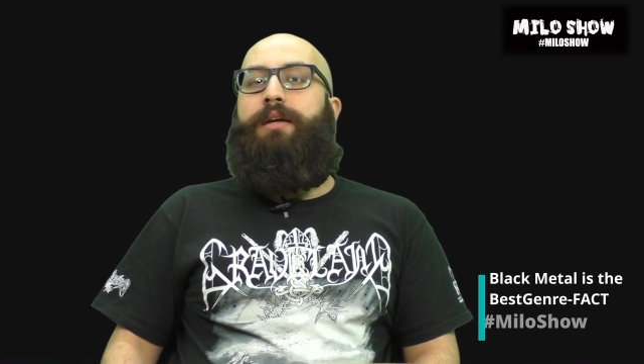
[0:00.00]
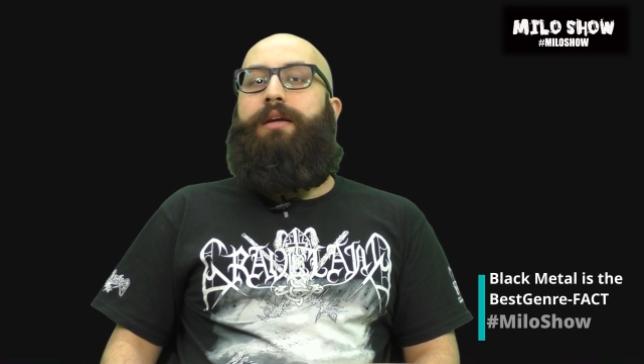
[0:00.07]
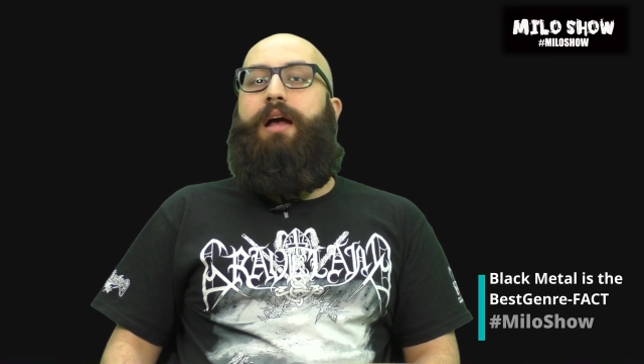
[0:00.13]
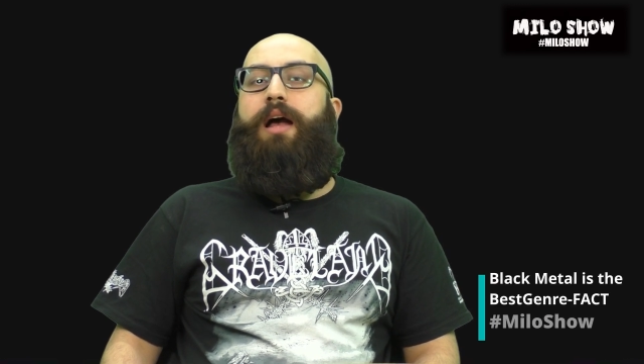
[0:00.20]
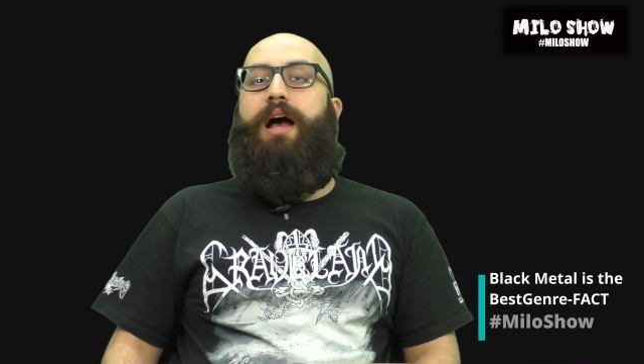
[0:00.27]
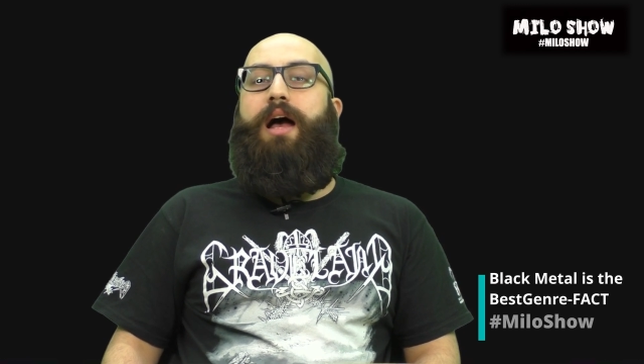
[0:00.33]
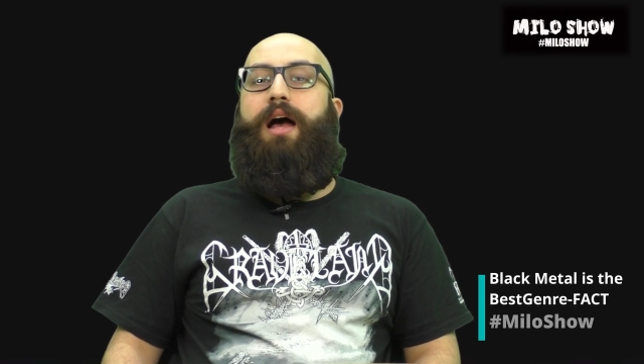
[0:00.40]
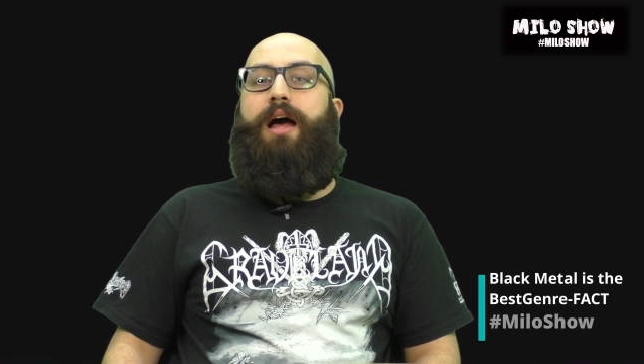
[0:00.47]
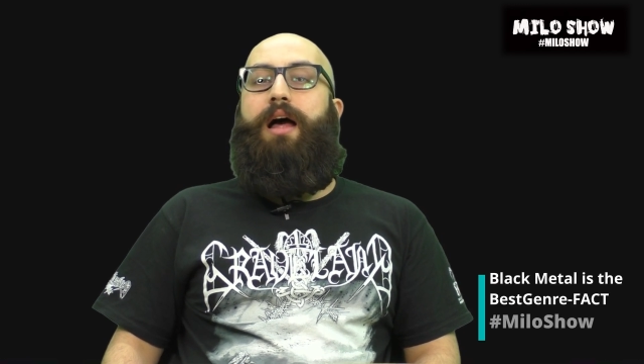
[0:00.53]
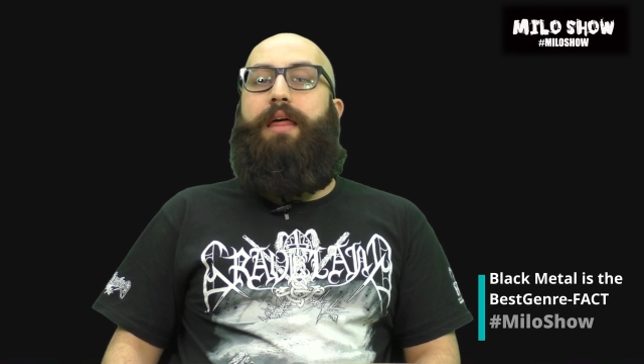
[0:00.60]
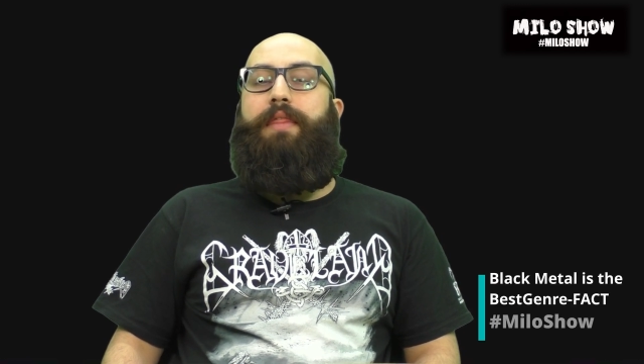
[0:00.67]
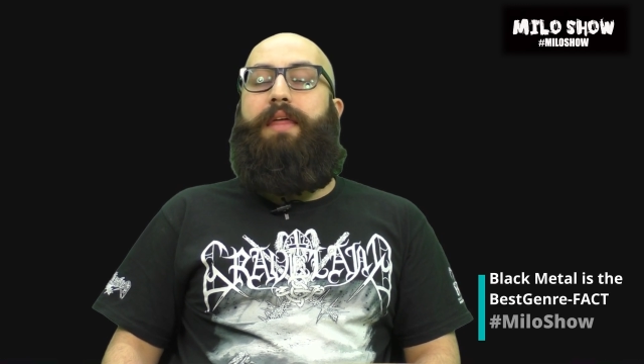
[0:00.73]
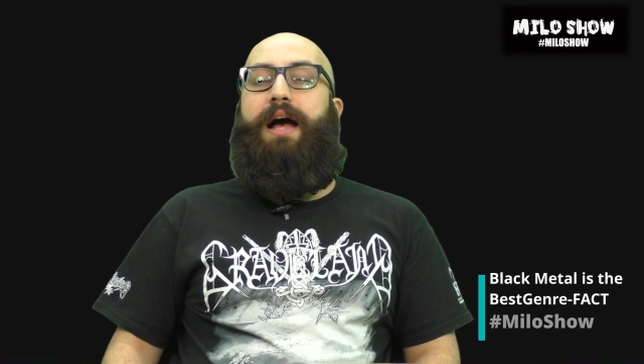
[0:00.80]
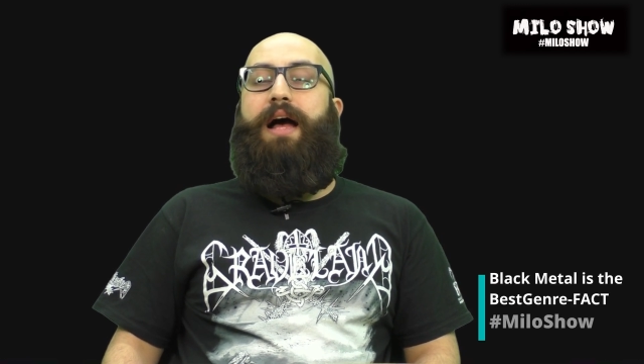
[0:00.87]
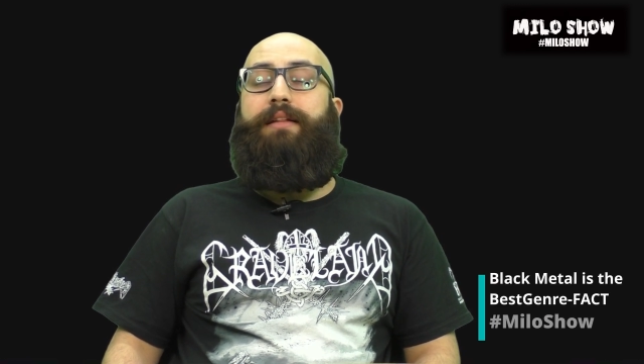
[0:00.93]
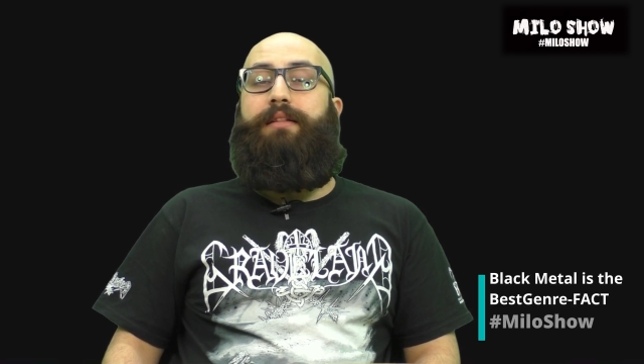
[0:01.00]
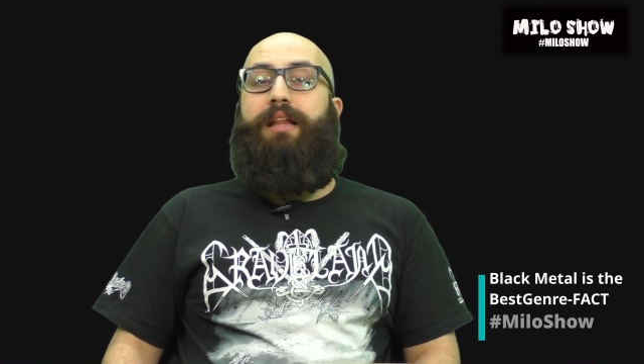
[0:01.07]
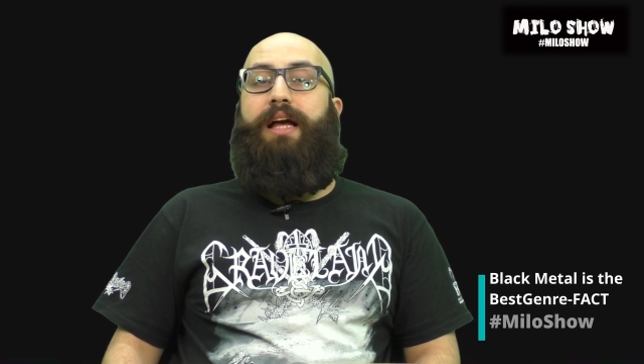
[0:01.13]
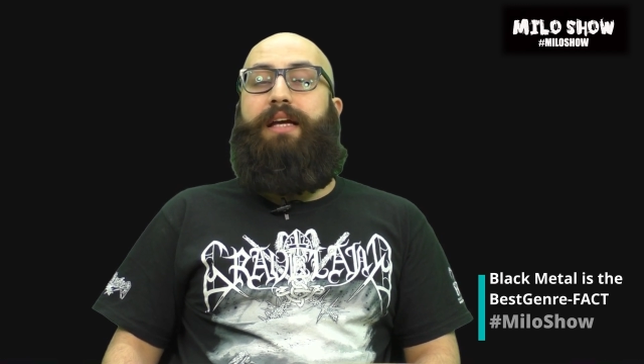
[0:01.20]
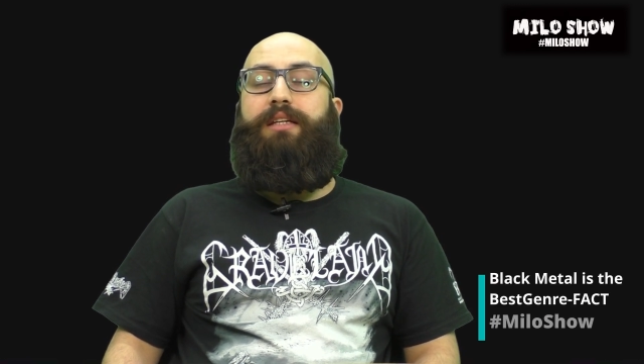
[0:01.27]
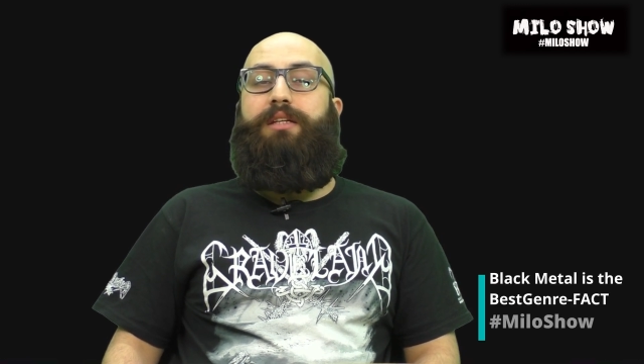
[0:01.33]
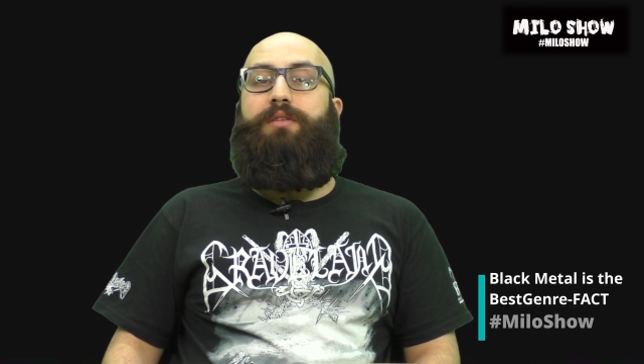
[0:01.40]
that
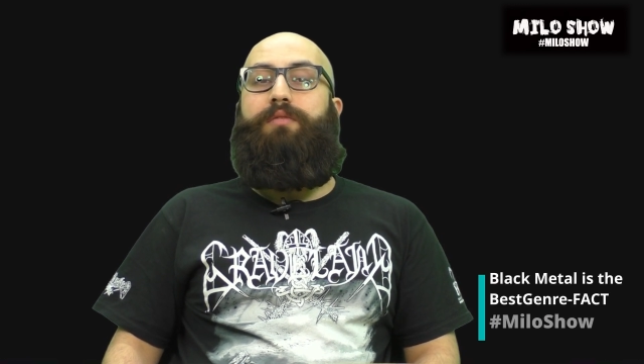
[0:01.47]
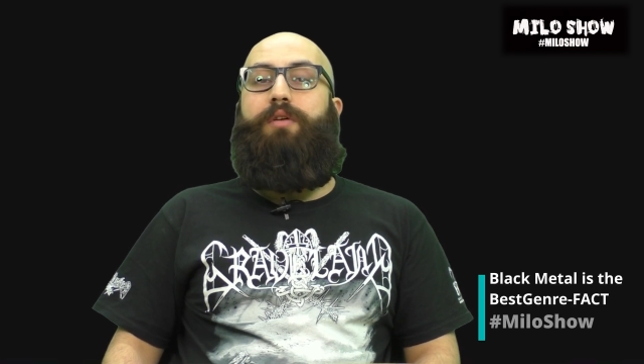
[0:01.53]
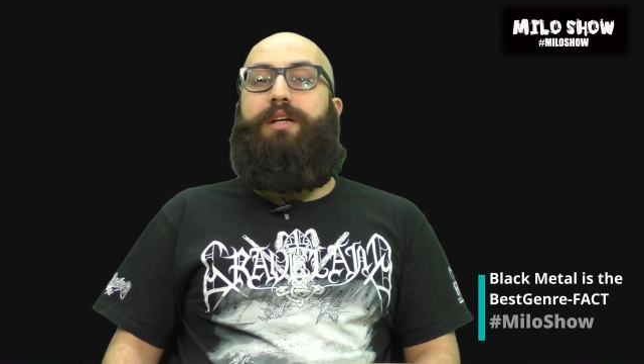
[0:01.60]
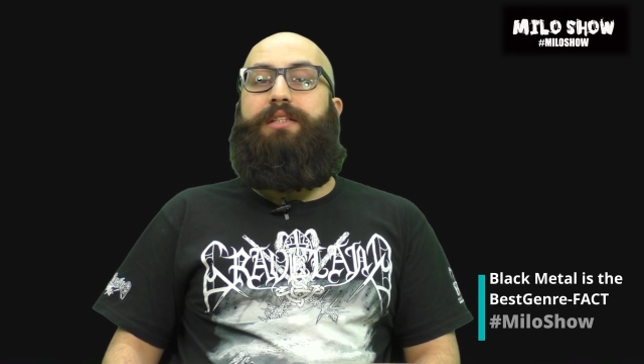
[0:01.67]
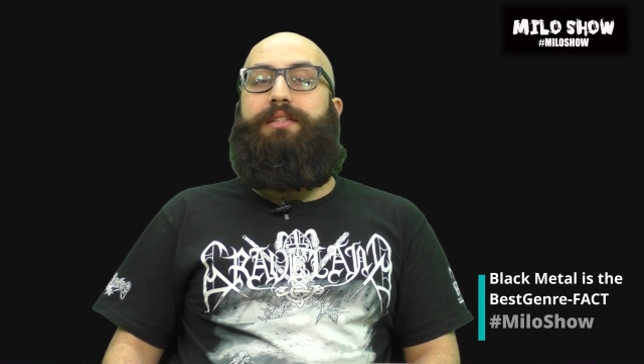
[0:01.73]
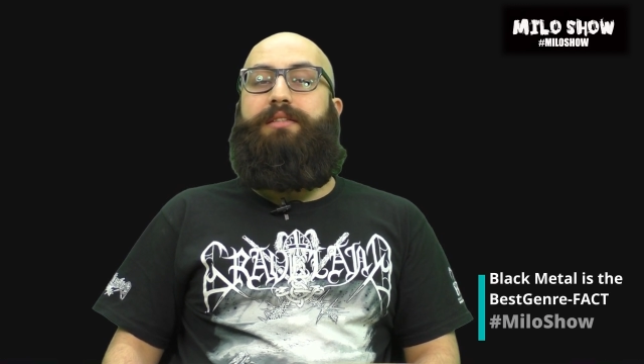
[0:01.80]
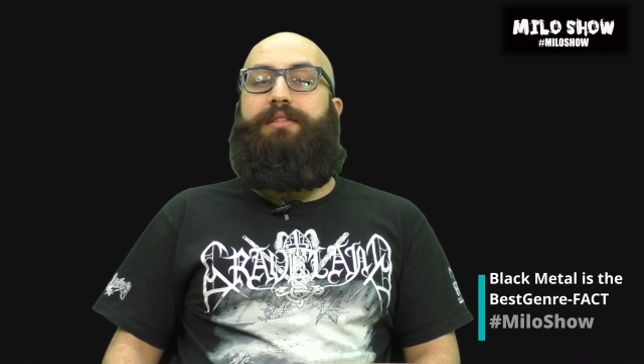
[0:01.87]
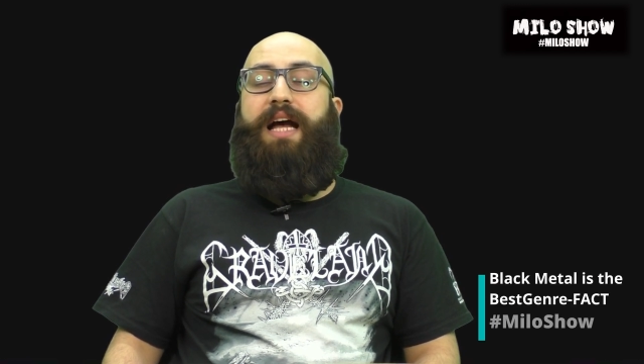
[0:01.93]
like give us